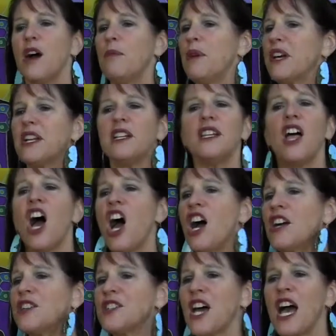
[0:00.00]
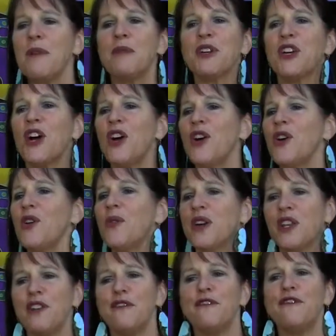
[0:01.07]
But a long time ago
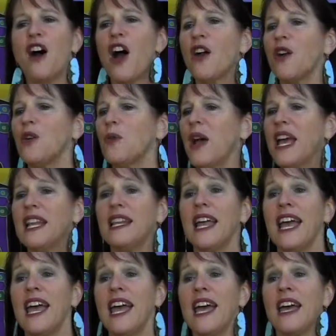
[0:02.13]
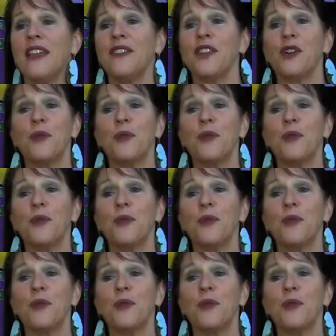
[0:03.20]
in a faraway land,